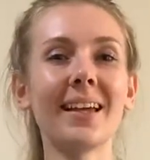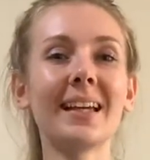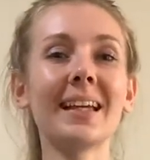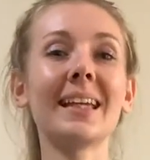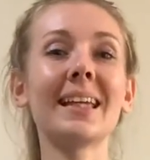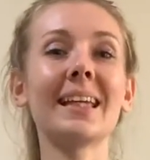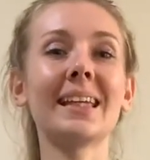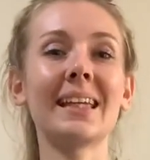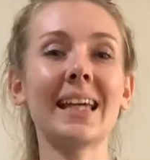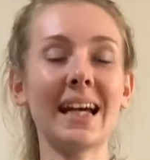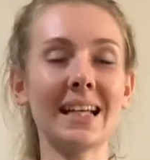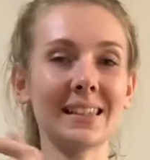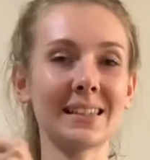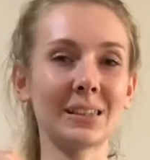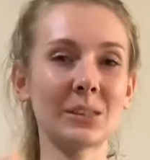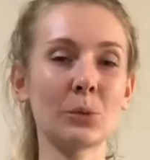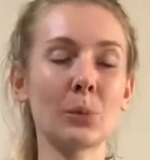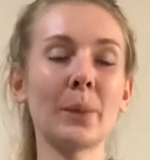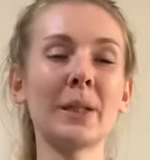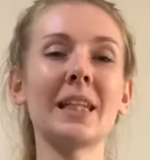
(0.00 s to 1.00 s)

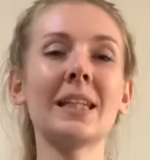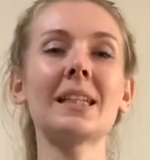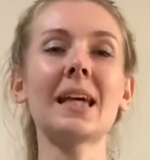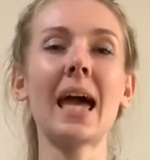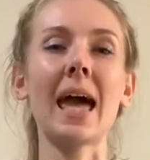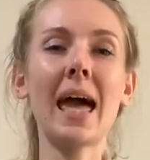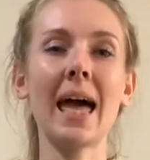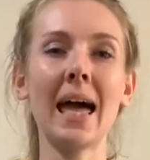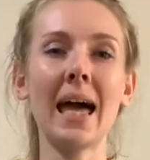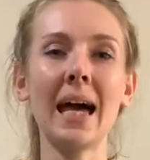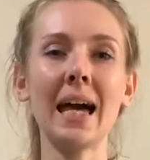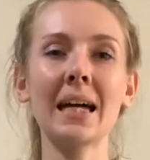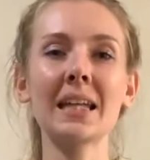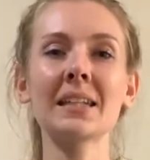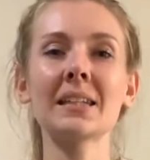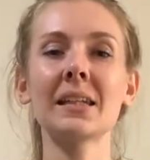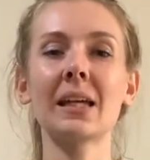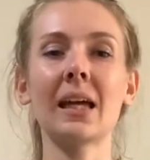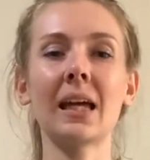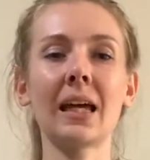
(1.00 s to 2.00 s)
Yes, we need
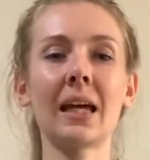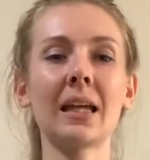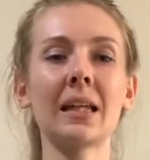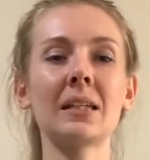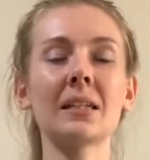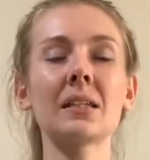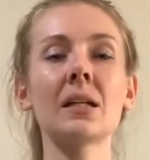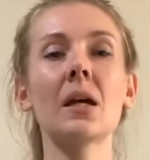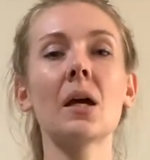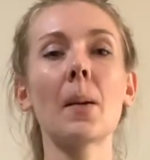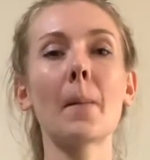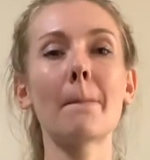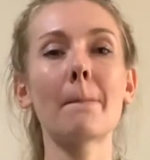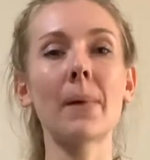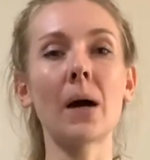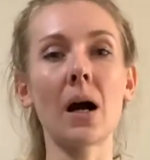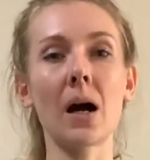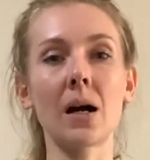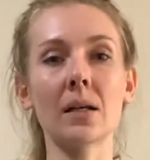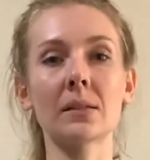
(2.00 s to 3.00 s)
had and
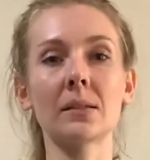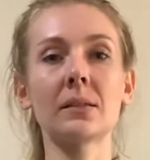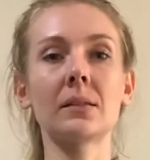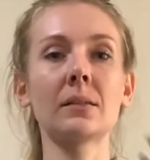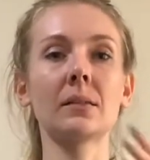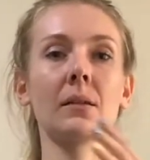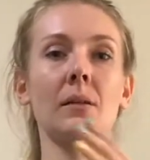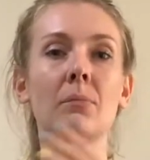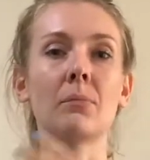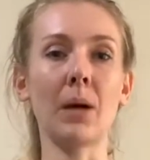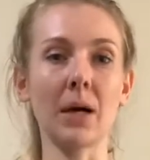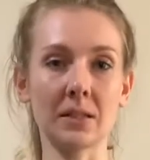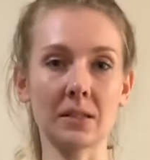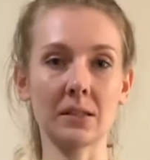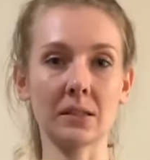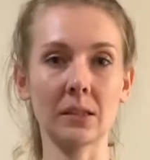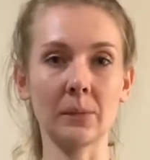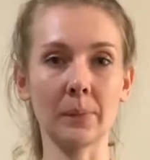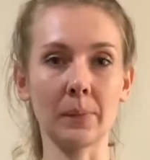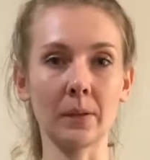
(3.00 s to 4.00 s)
past
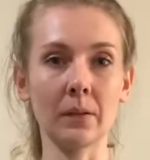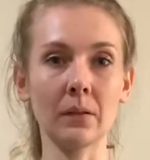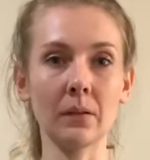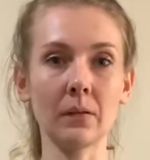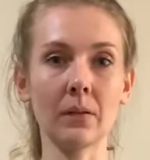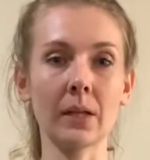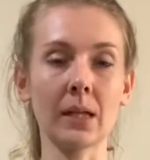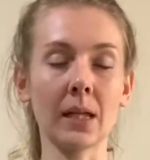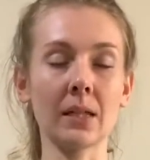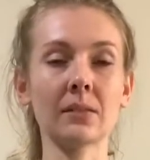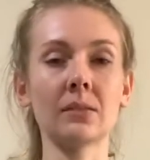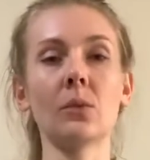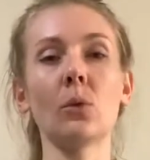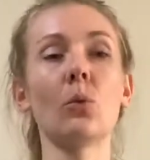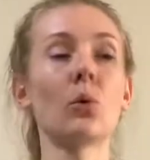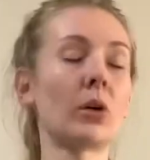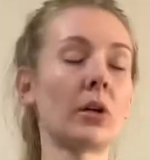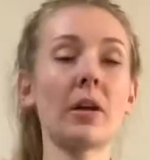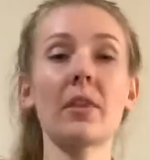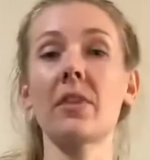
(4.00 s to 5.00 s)
participle. Yes,
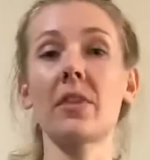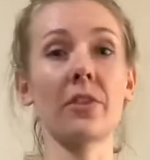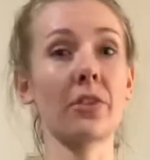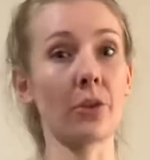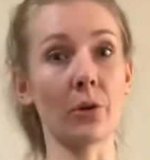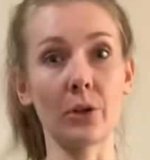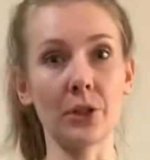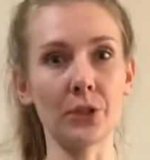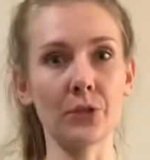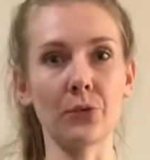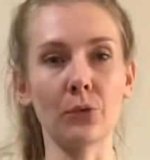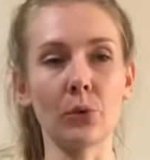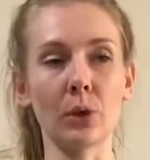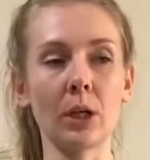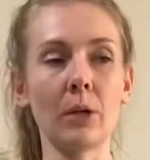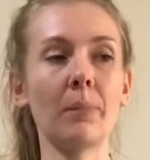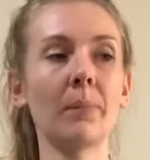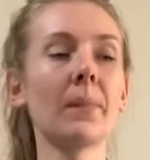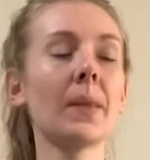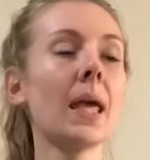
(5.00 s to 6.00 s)
or the third
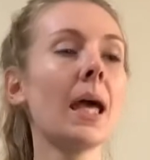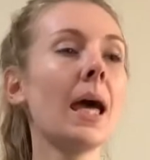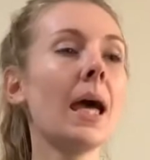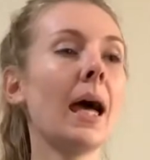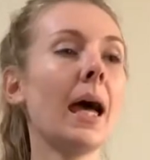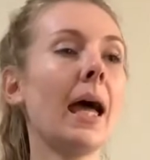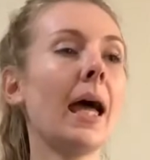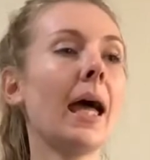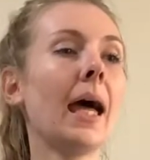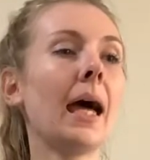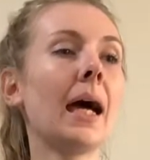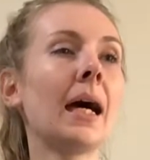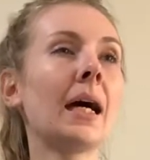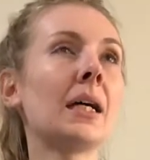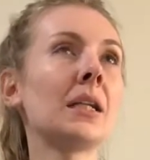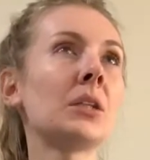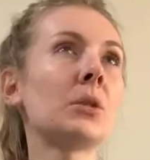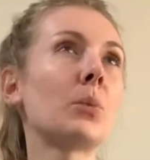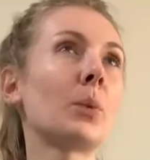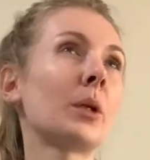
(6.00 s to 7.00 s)
form.
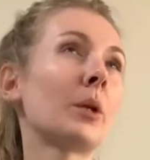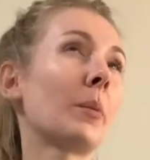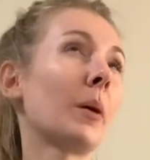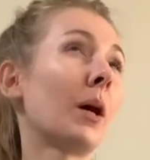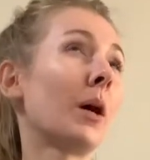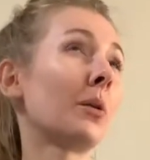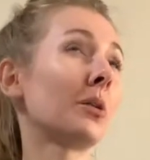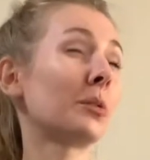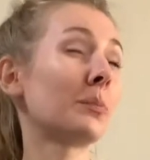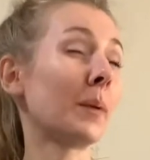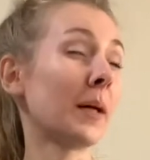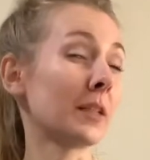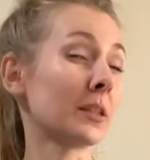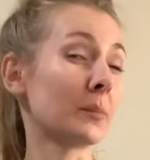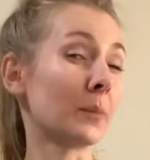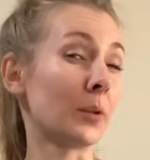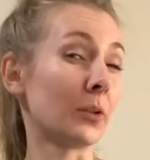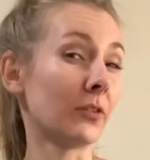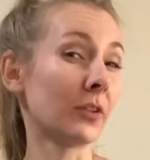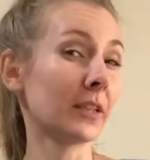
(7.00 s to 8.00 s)
And what about past
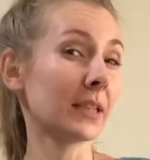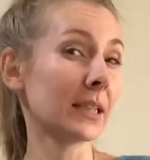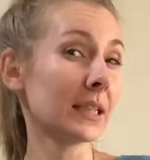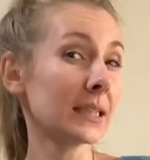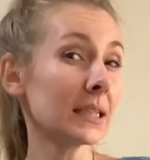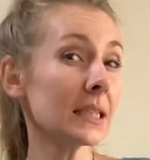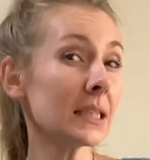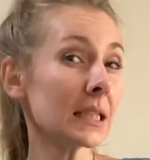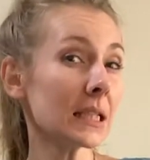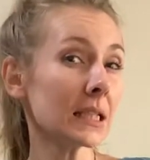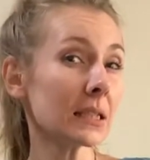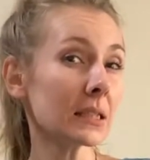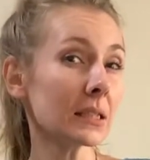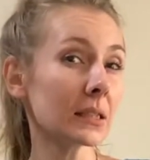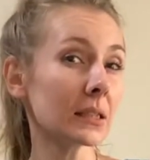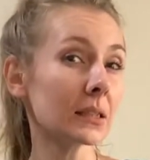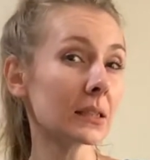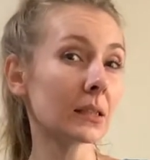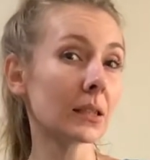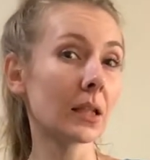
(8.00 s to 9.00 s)
perfect
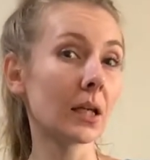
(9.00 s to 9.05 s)
continuous?